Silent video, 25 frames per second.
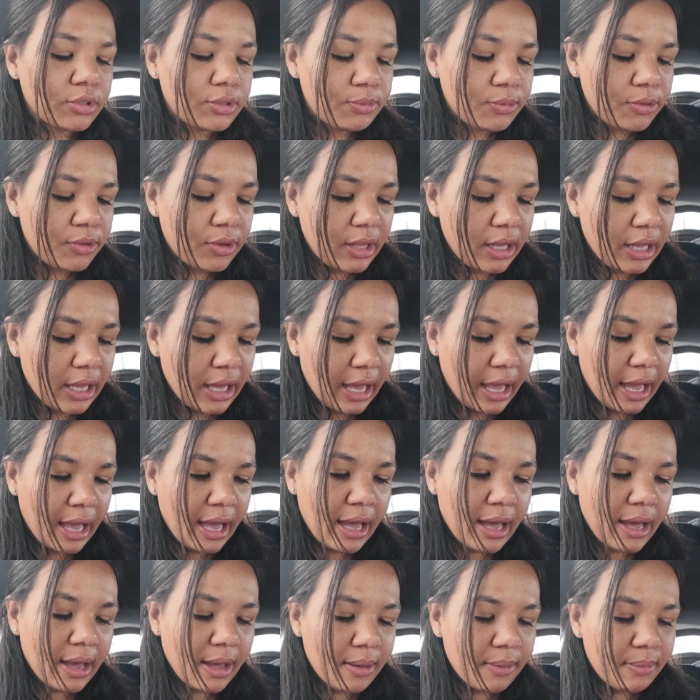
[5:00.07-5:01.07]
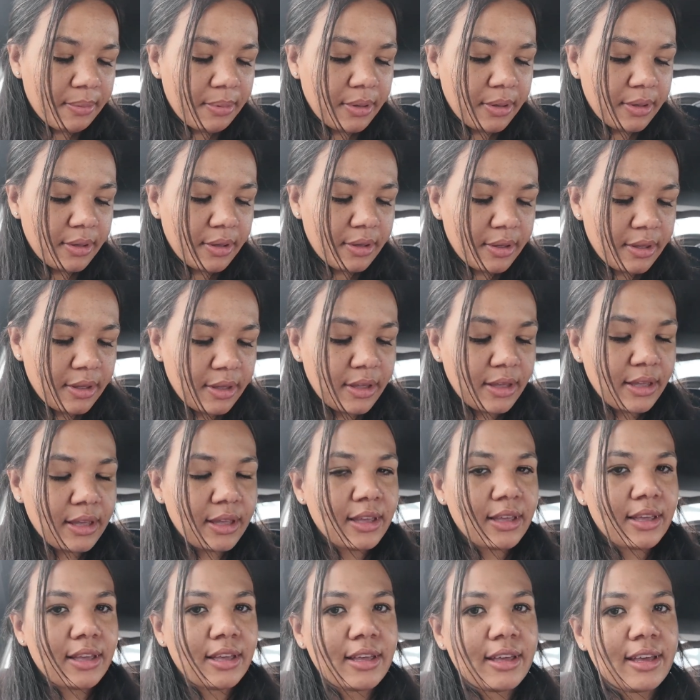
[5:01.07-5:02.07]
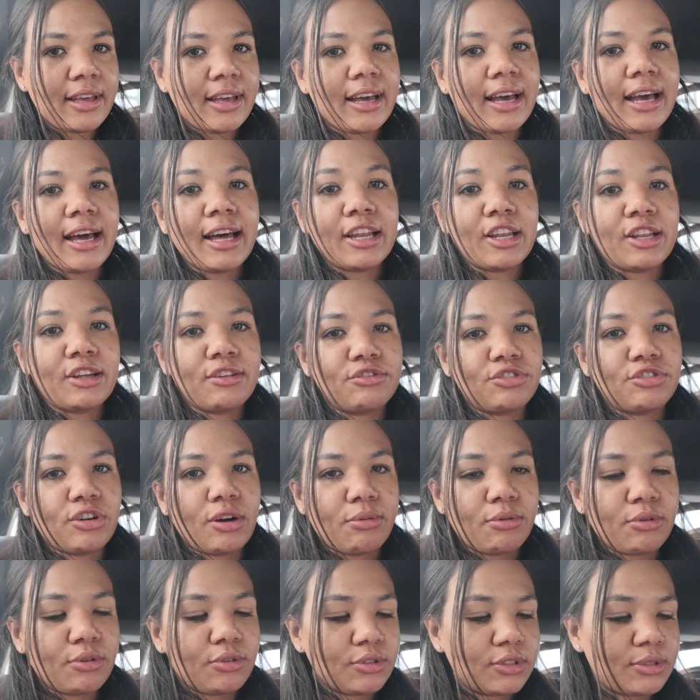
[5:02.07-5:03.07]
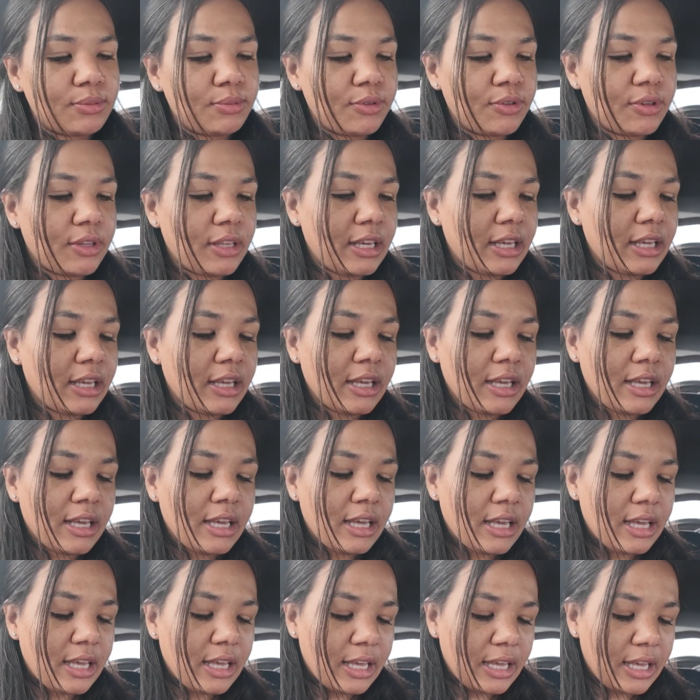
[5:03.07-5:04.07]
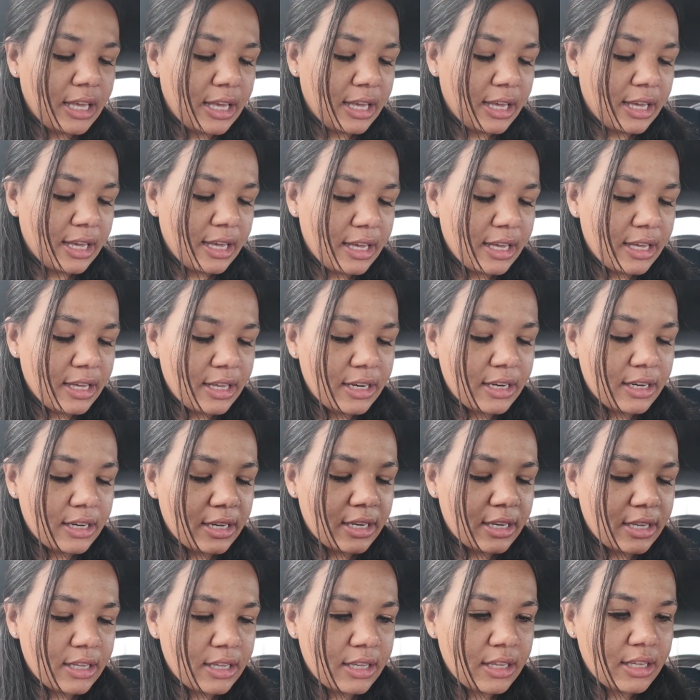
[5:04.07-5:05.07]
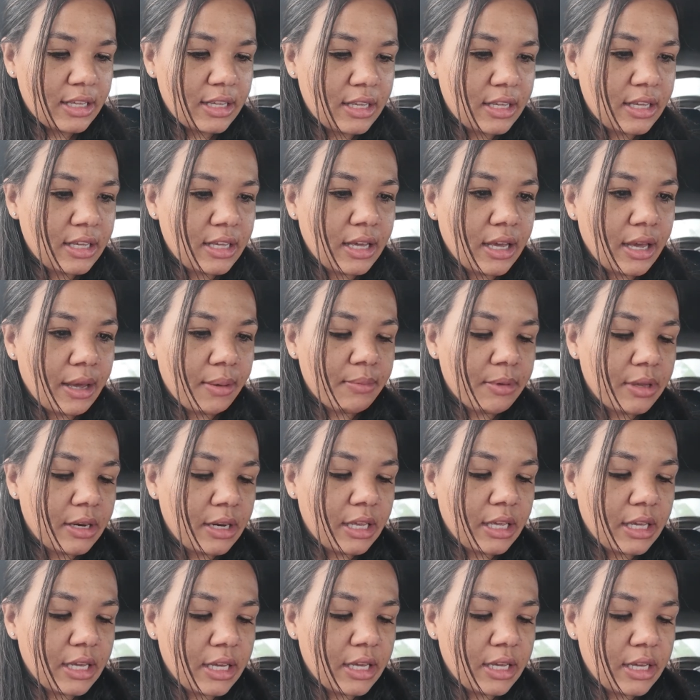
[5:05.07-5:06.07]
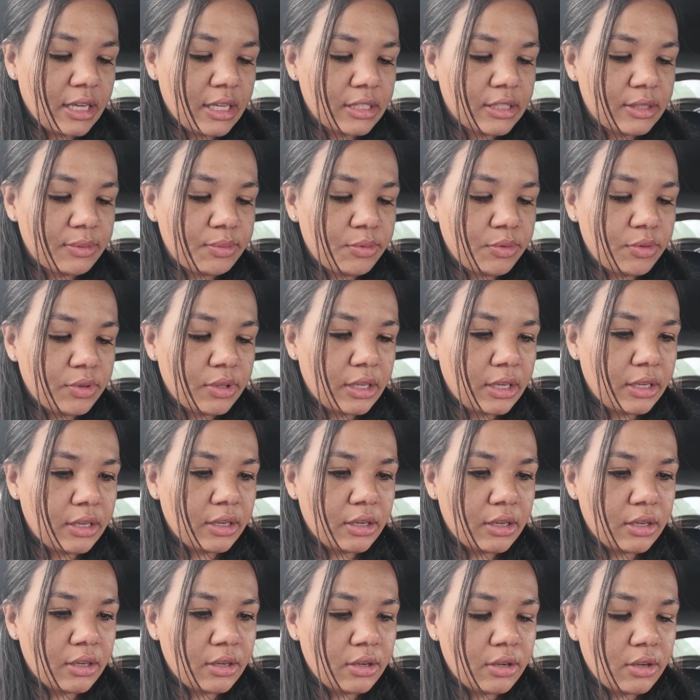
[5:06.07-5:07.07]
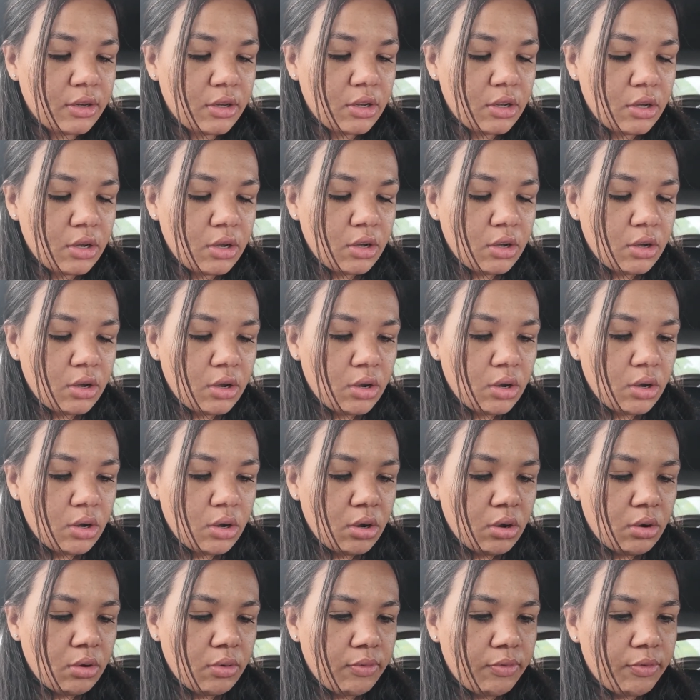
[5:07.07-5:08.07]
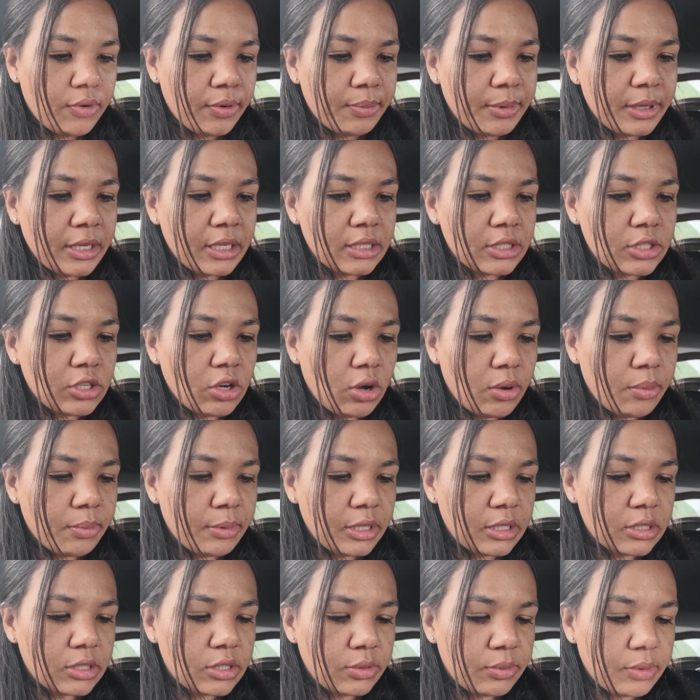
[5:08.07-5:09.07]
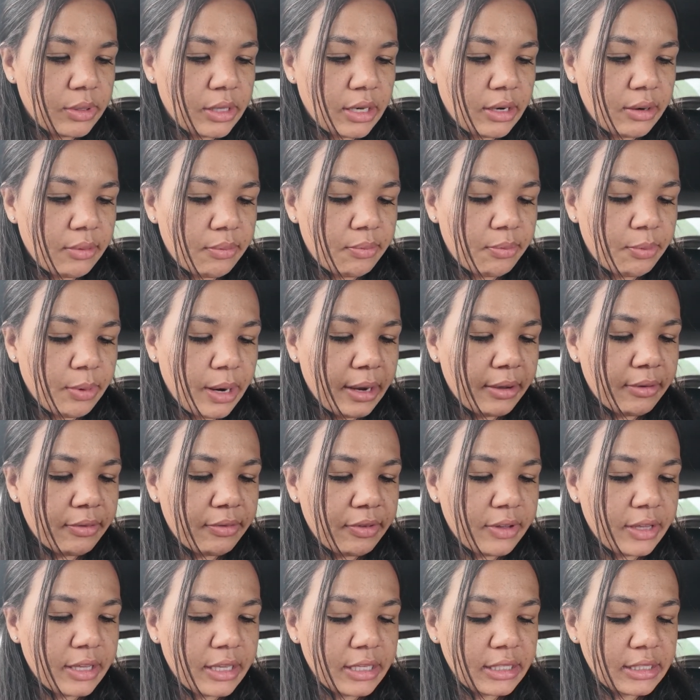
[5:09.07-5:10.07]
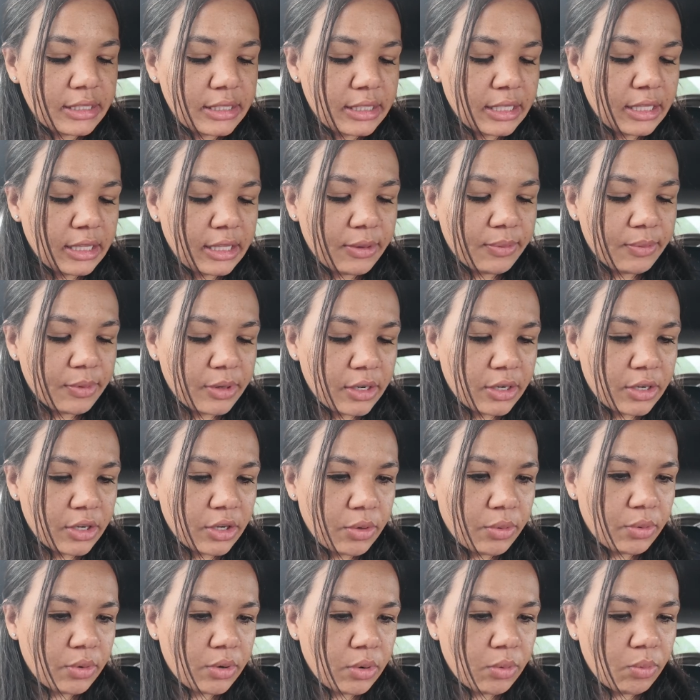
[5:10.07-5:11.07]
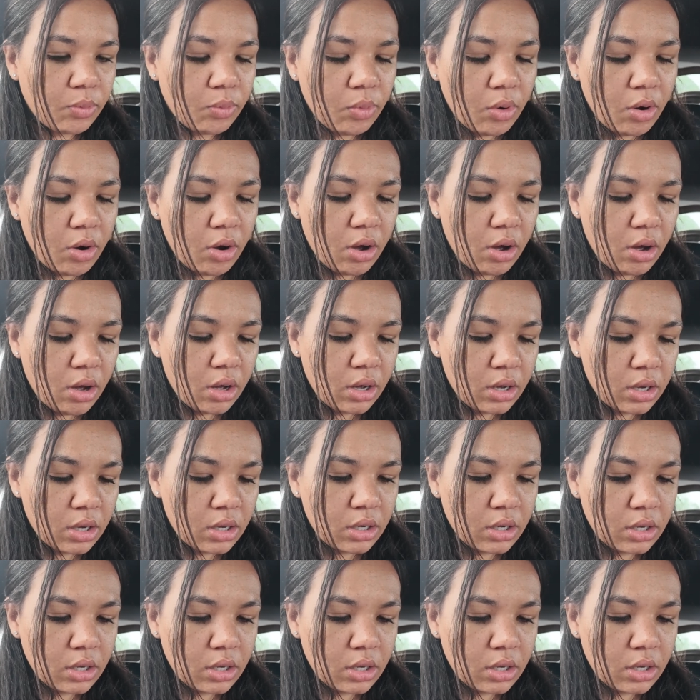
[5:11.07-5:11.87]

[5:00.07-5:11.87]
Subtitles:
Smoothie app. I love Tropical Smoothie, and I'm gonna get a smoothie for me and Tommy so we can have breakfast, and then we're gonna go on a walk.